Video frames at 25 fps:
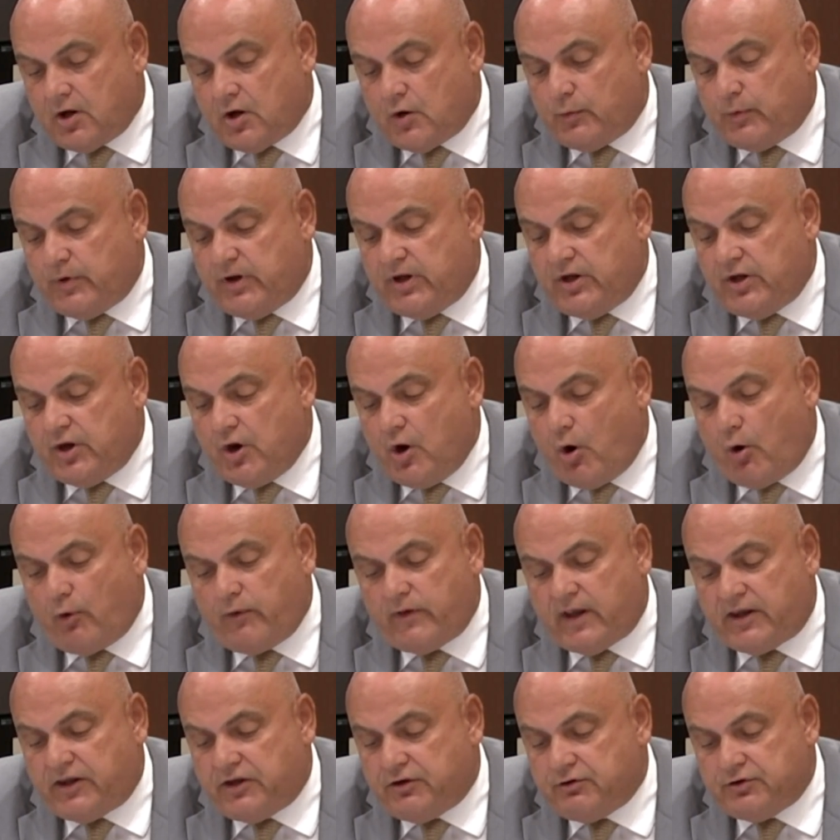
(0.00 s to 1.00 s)
We know
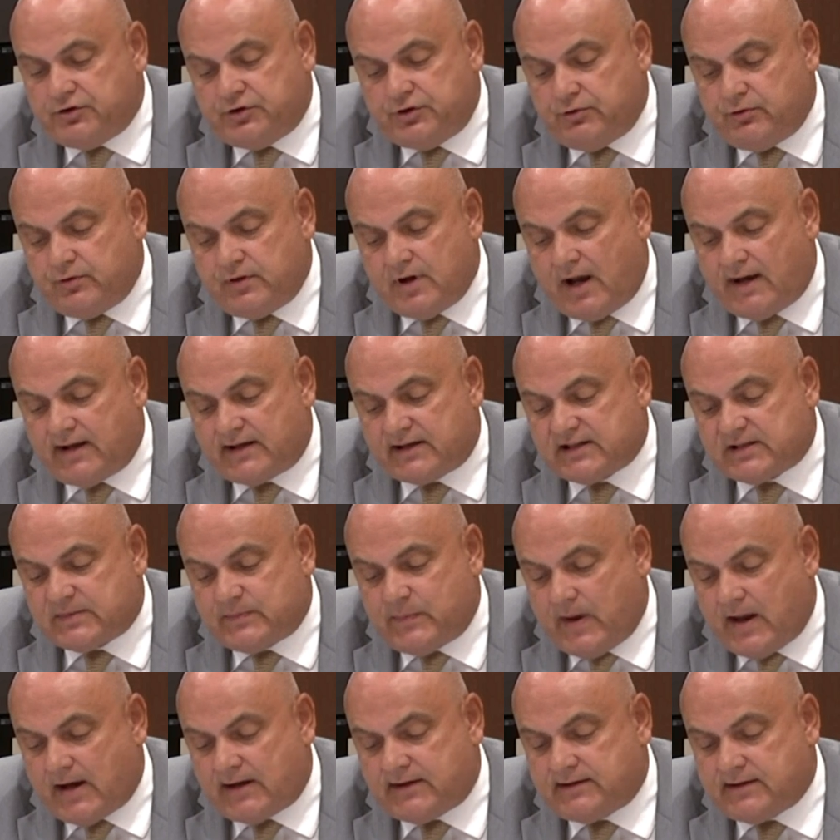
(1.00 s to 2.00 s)
that you do not
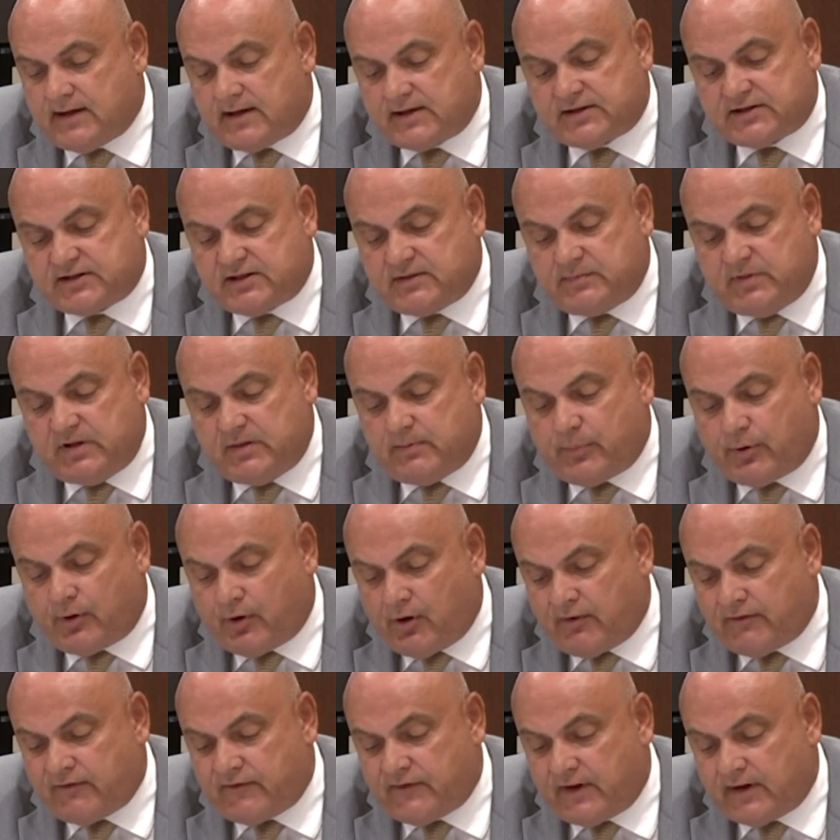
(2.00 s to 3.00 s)
expect us to be
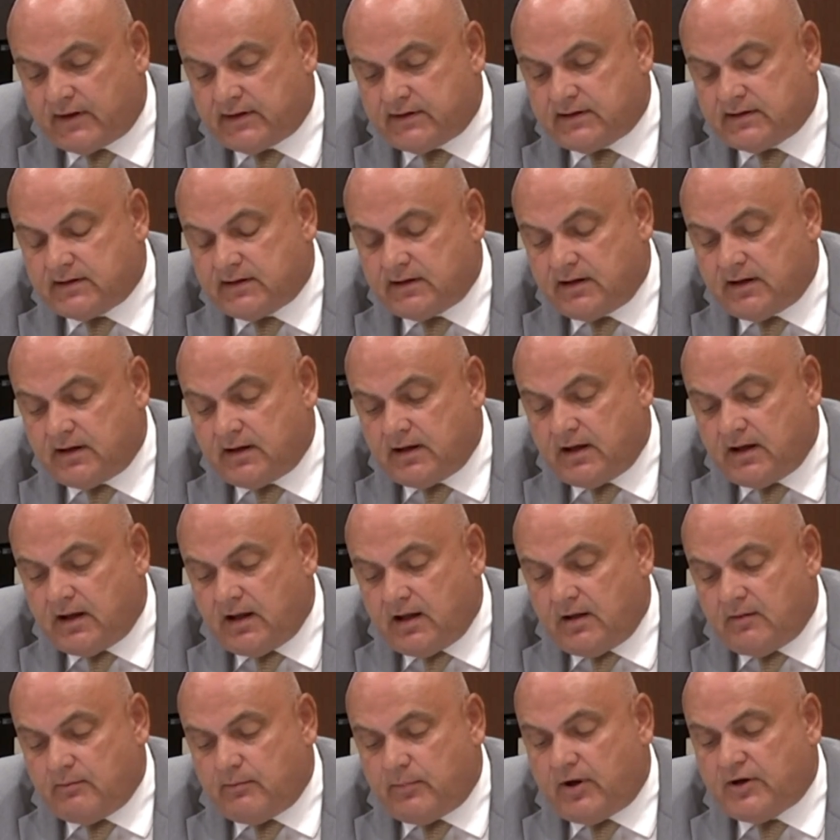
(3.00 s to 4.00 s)
perfect,
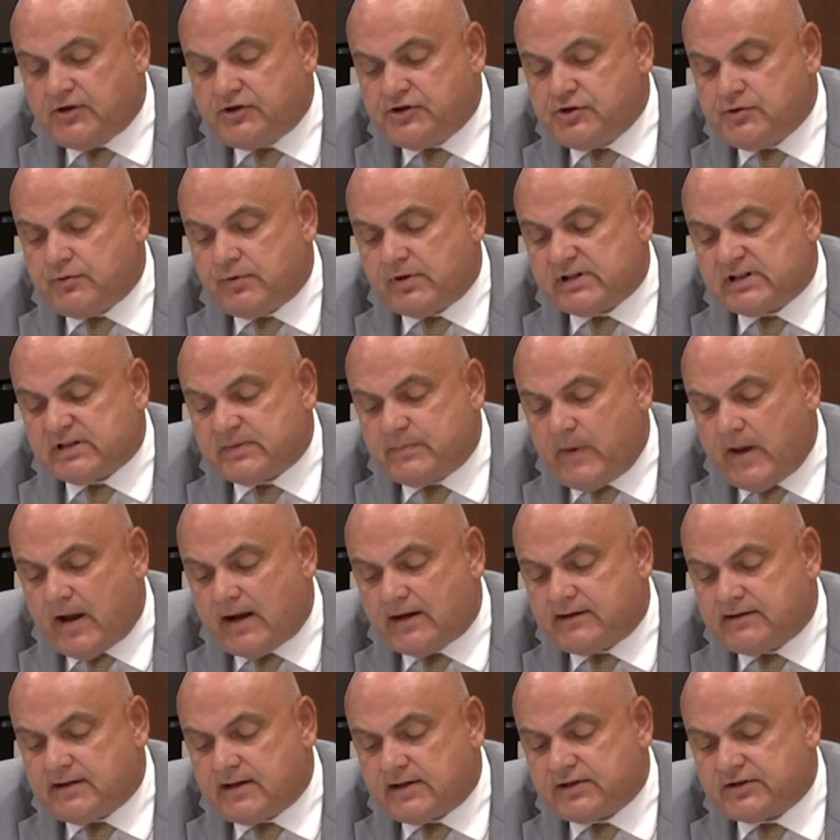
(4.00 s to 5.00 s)
but you
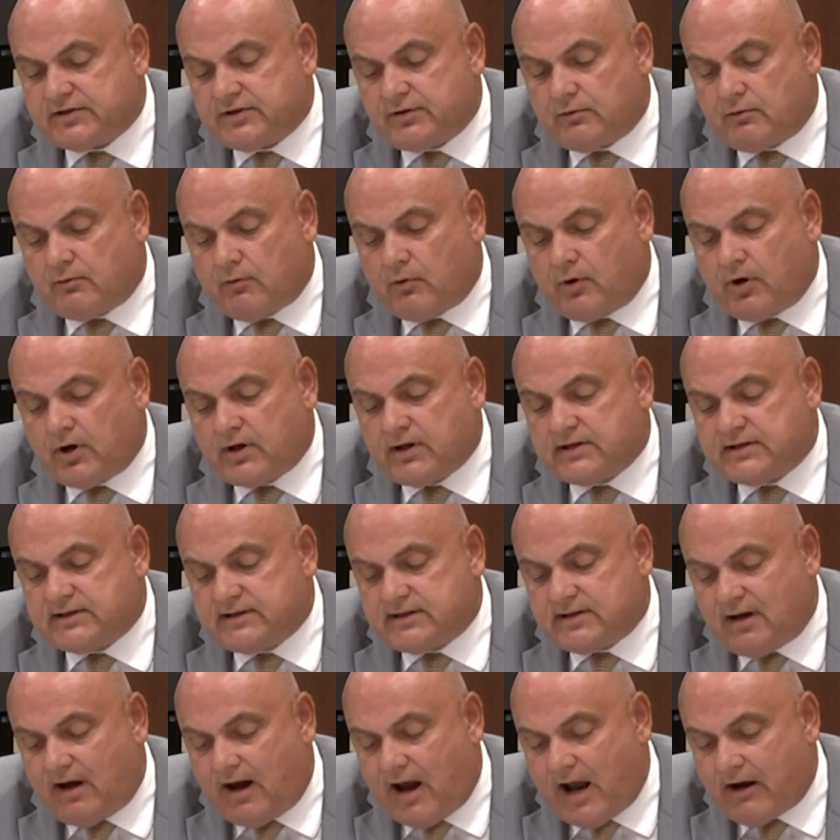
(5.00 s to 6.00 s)
expect us to work
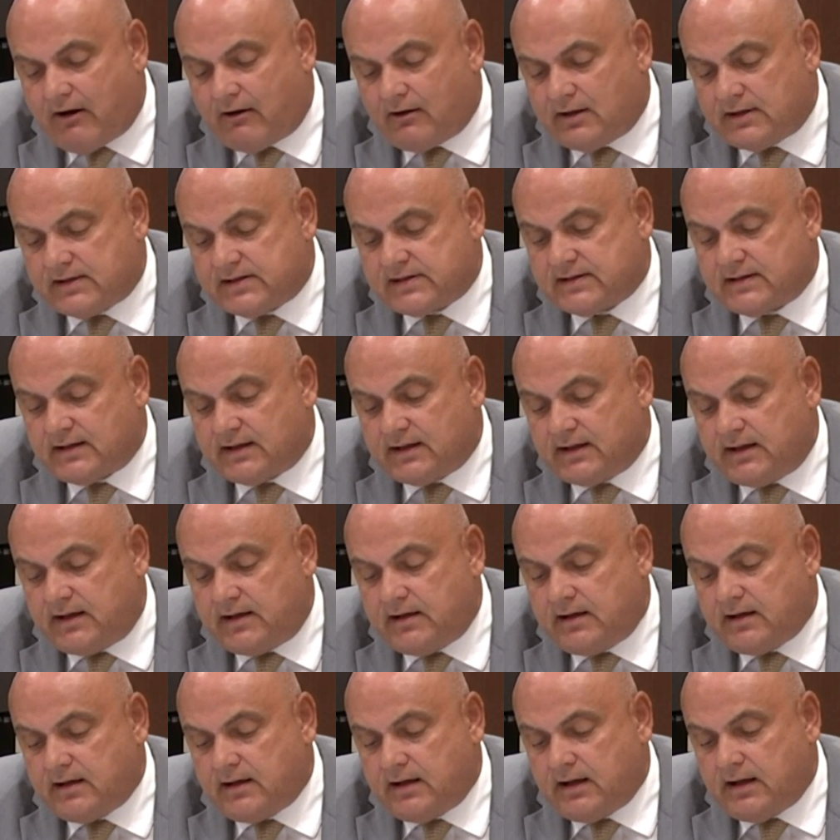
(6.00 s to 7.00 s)

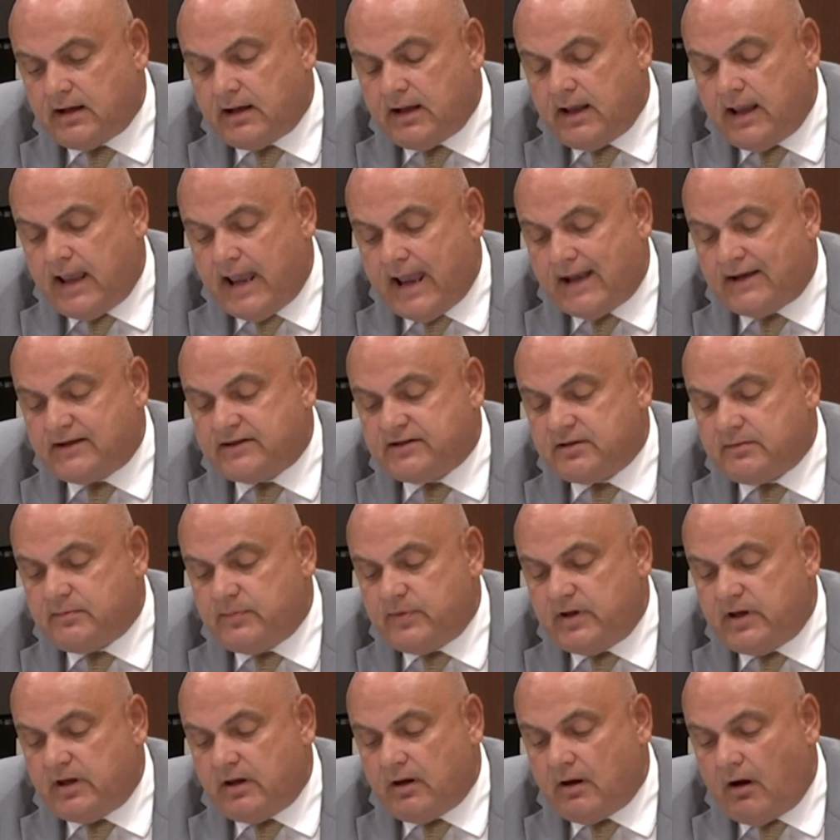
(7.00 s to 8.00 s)
tirelessly and to
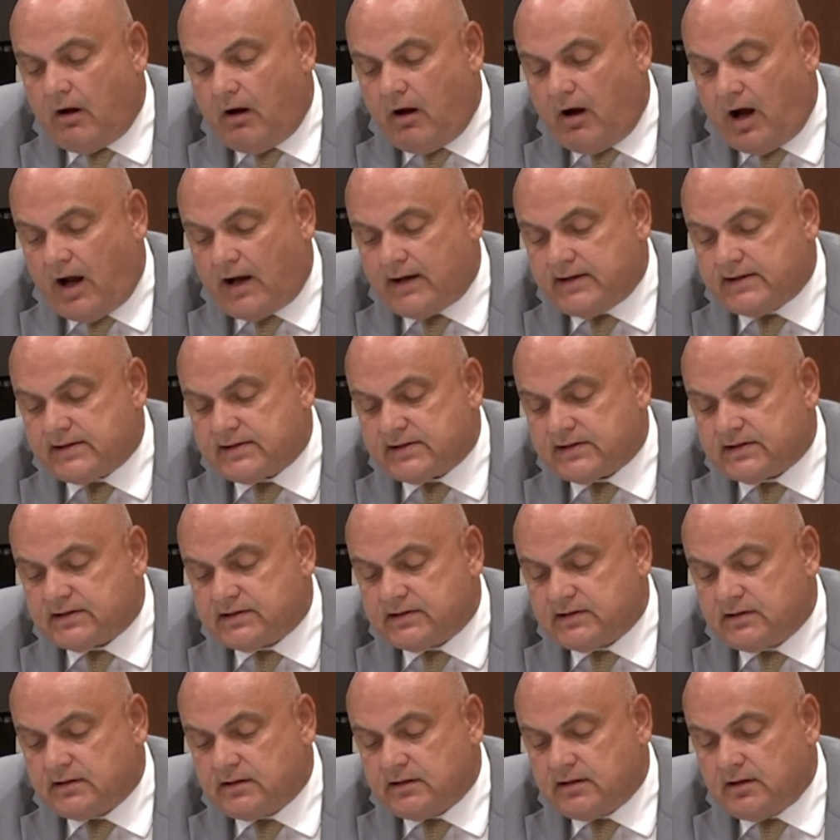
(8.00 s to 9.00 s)
be
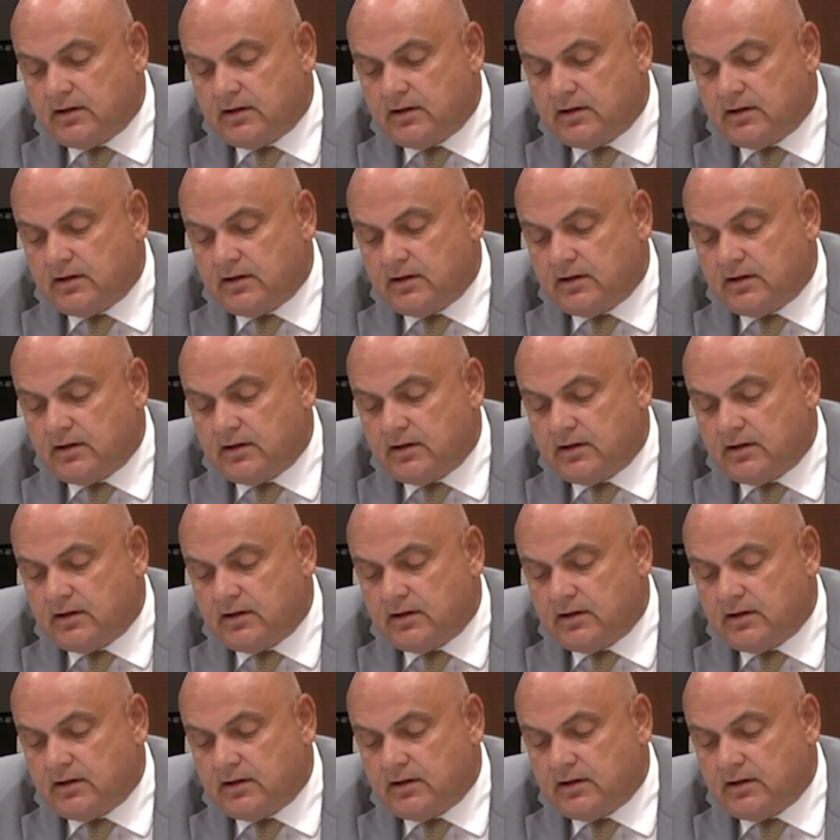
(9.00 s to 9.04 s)
honest,